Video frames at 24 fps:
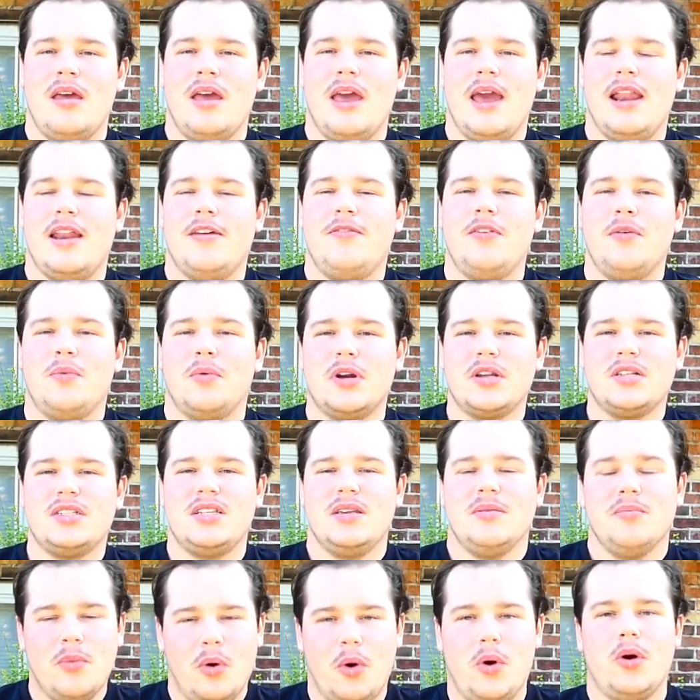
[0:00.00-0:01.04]
And if you want to
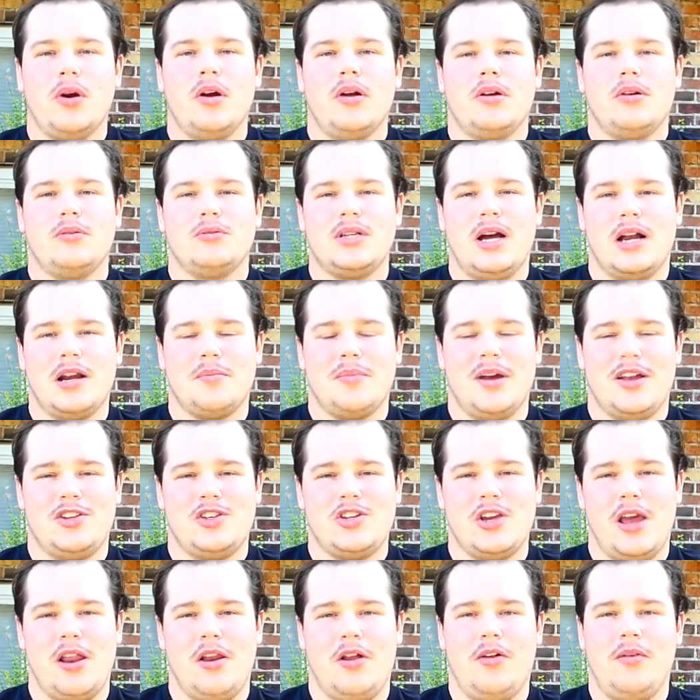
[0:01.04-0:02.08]
see more, go down to my
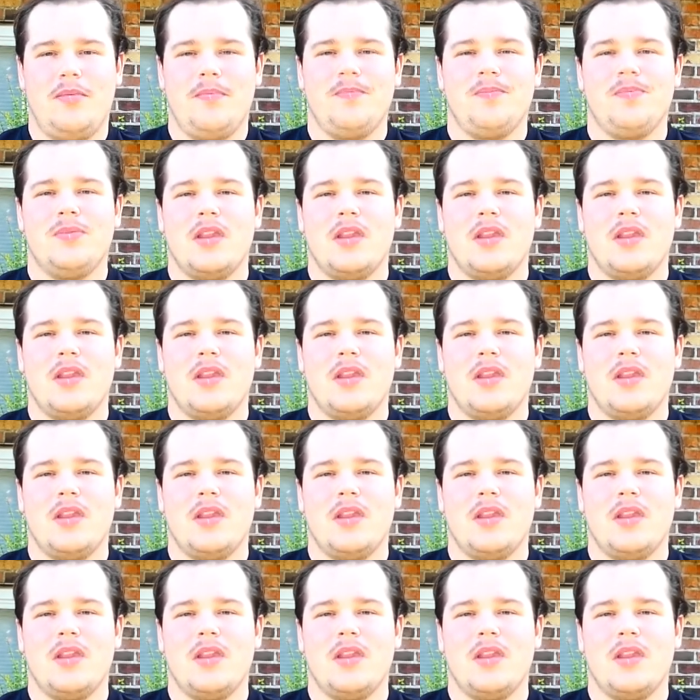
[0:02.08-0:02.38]
channel.